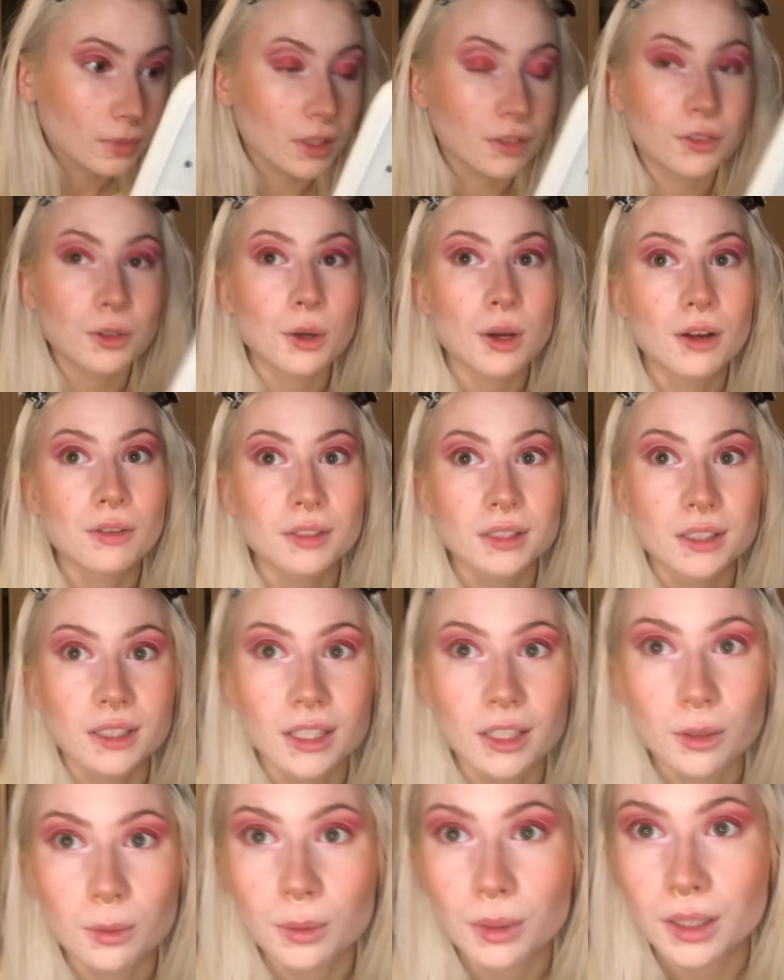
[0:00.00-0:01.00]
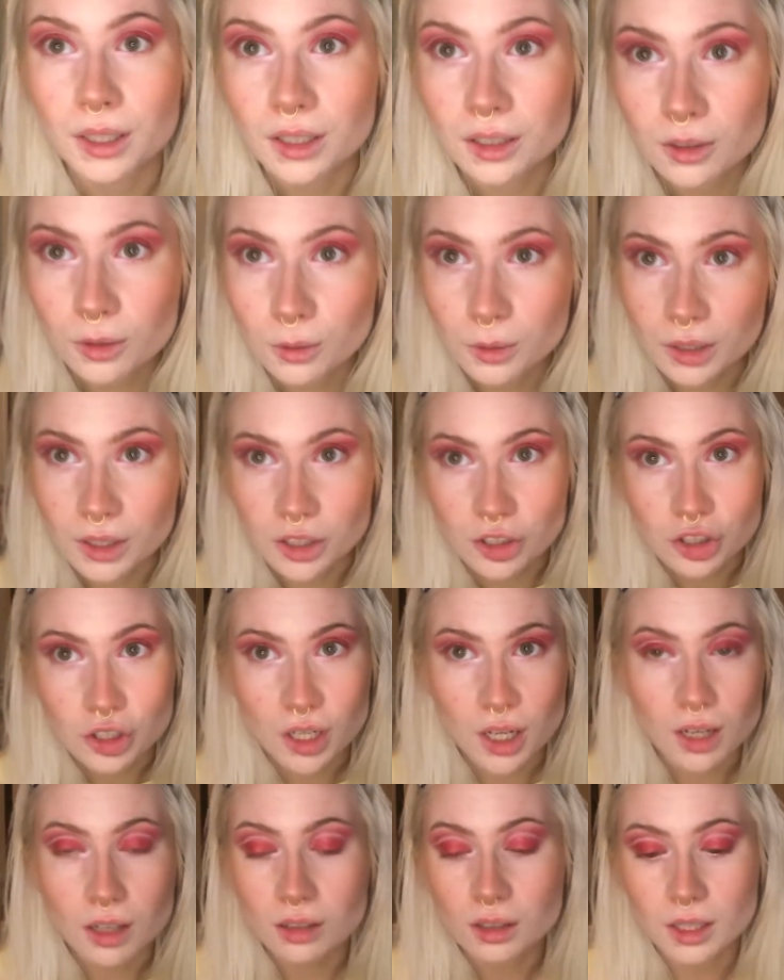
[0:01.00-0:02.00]
If you have a liquid or a
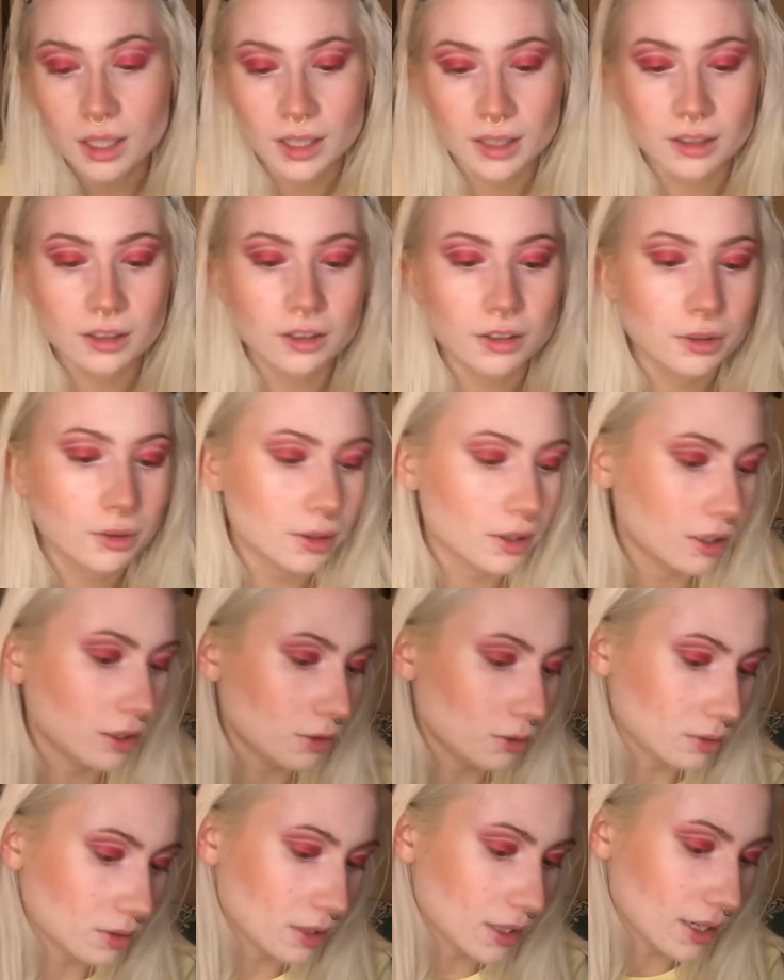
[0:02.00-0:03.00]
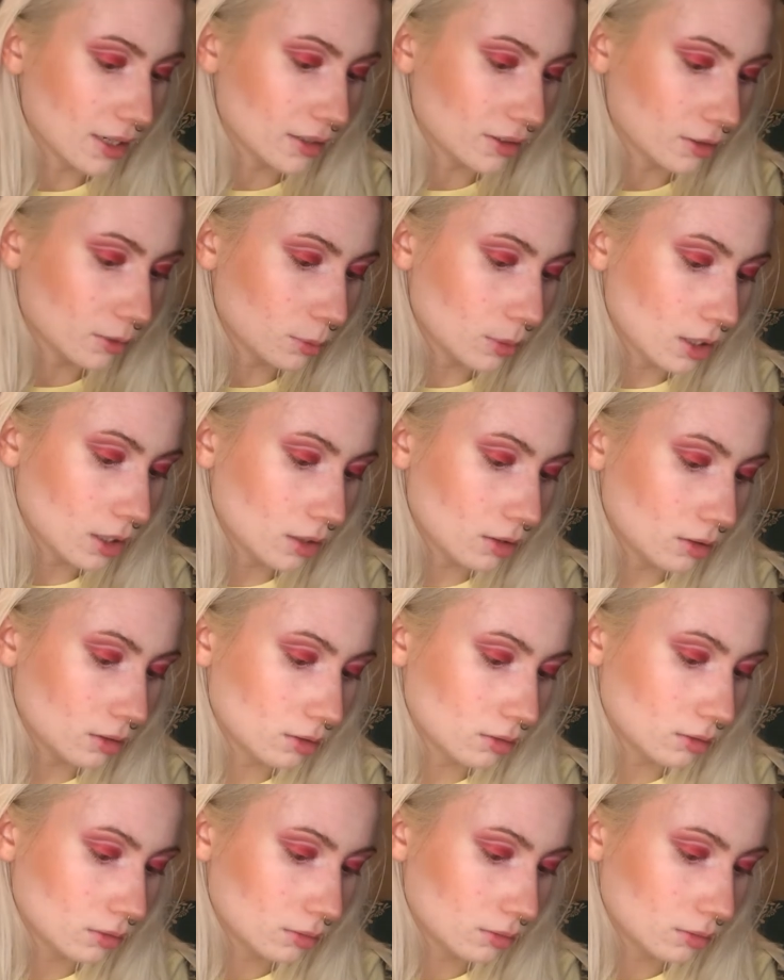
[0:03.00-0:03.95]
gel liner, you can use that as well.